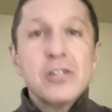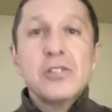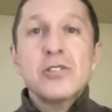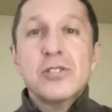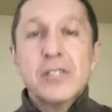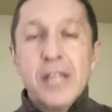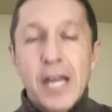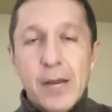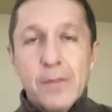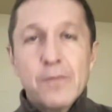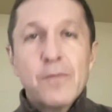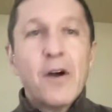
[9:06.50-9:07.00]
can
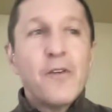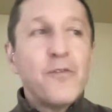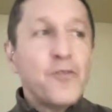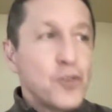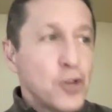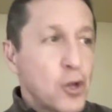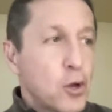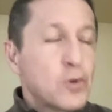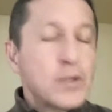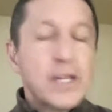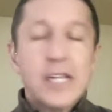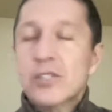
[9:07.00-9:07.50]
stay in
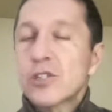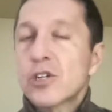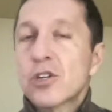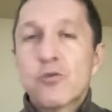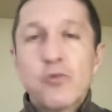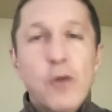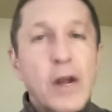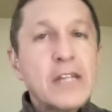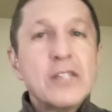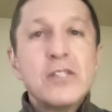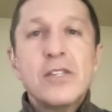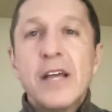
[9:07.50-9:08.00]
Buffalo, and that's a
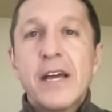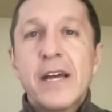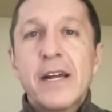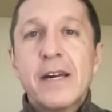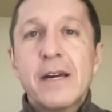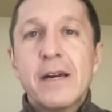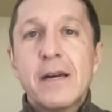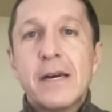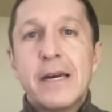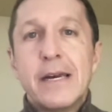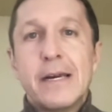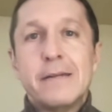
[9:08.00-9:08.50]
great
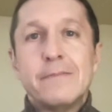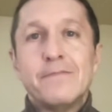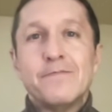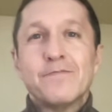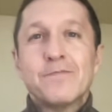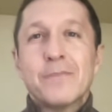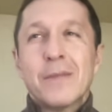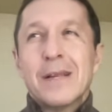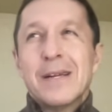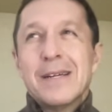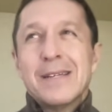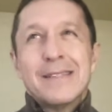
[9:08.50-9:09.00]
thing. And
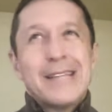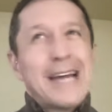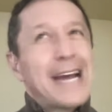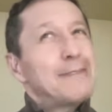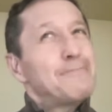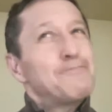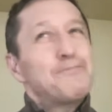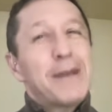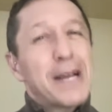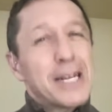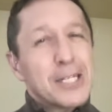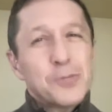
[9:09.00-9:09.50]
that
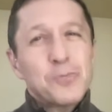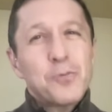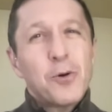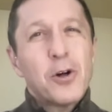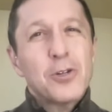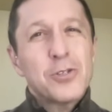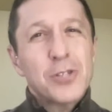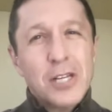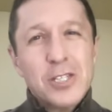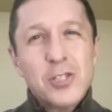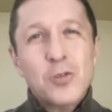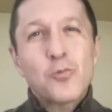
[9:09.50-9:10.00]
in
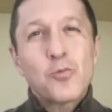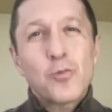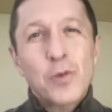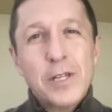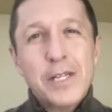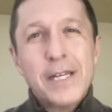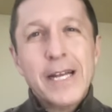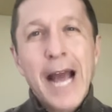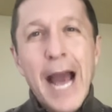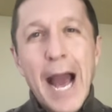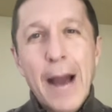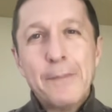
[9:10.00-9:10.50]
baseball doesn't
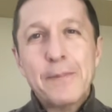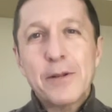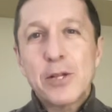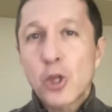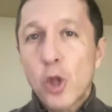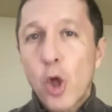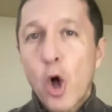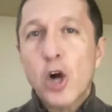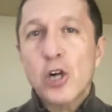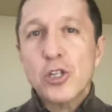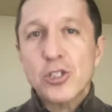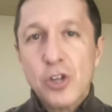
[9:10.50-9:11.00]
really happen
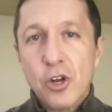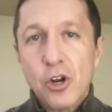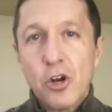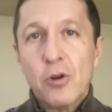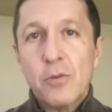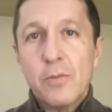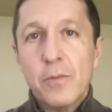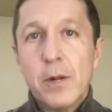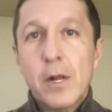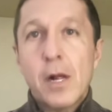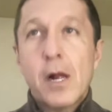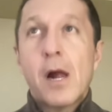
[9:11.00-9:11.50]
long
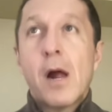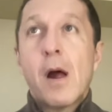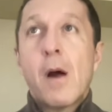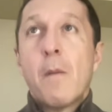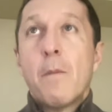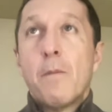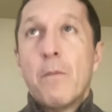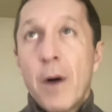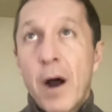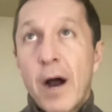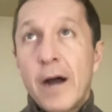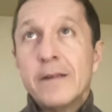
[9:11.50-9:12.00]
term.
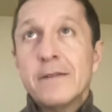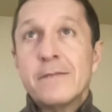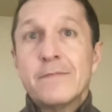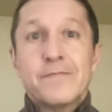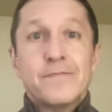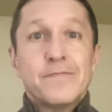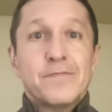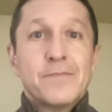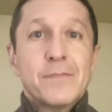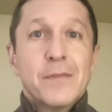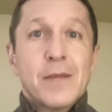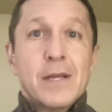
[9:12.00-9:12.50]
But
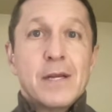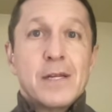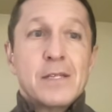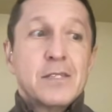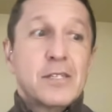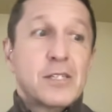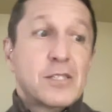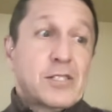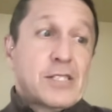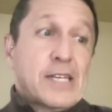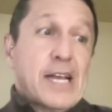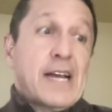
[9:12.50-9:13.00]

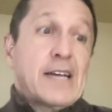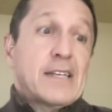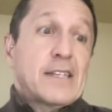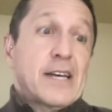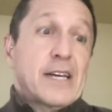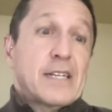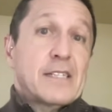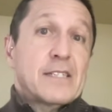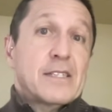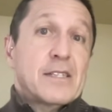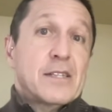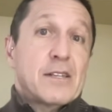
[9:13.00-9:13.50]
to say
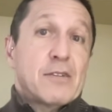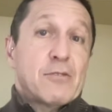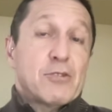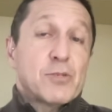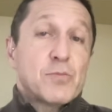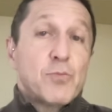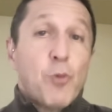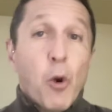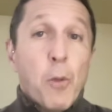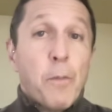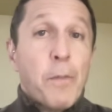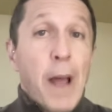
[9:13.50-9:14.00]
that
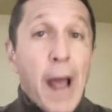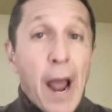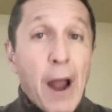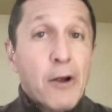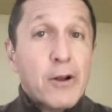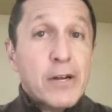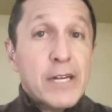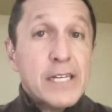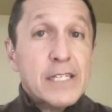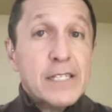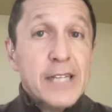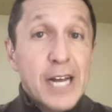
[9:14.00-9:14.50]
there's more
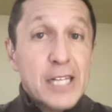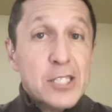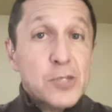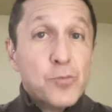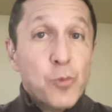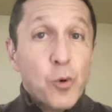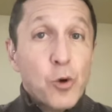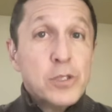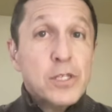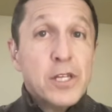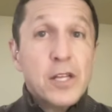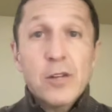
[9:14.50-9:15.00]
parity in that
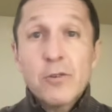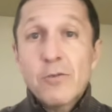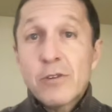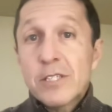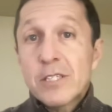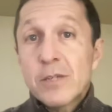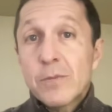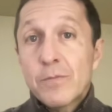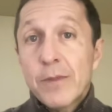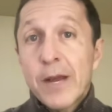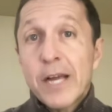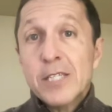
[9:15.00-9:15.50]
sport than there
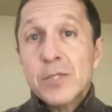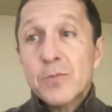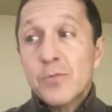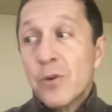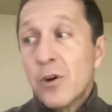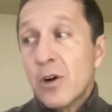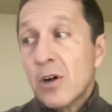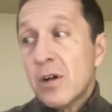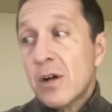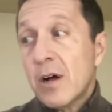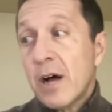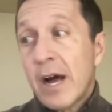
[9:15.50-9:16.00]
is in
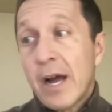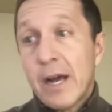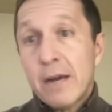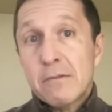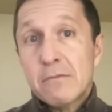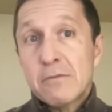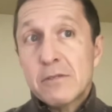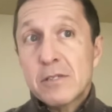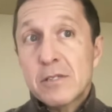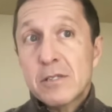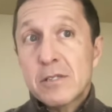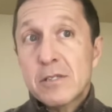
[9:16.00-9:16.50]
baseball, I
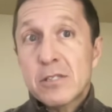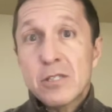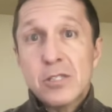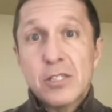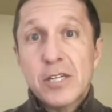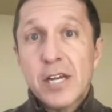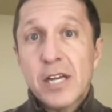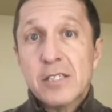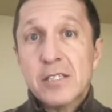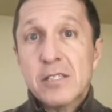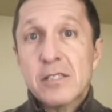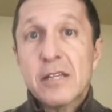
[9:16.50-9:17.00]
would
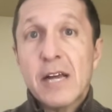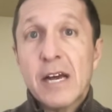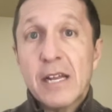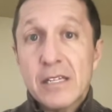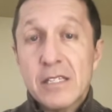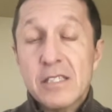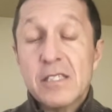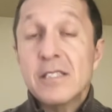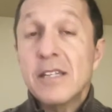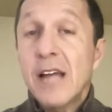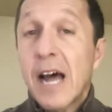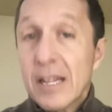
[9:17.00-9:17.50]
suggest that
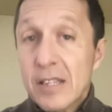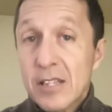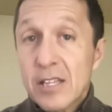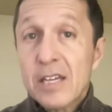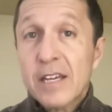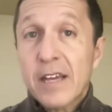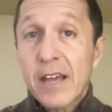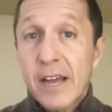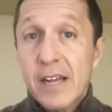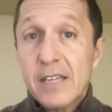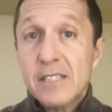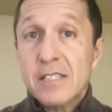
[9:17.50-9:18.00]
is not the
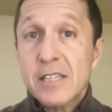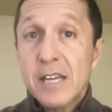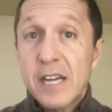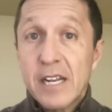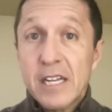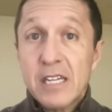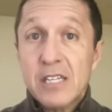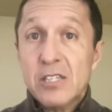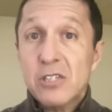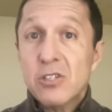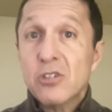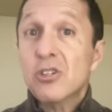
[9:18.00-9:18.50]
case,
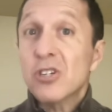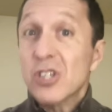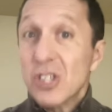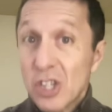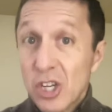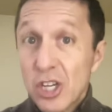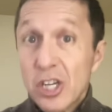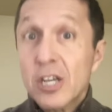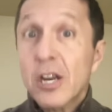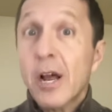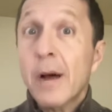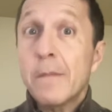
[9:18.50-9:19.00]
and you can
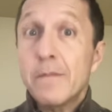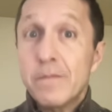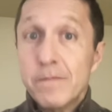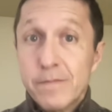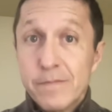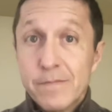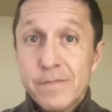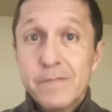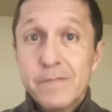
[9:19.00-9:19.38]
look it up.